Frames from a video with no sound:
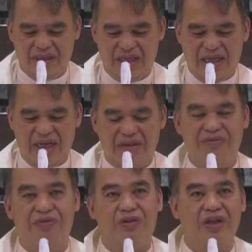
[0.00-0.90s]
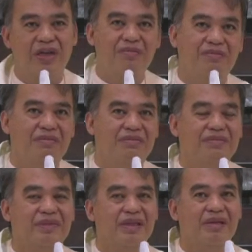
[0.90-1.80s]
and not for Him
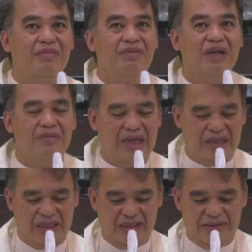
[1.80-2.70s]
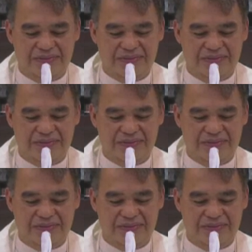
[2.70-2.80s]
primarily.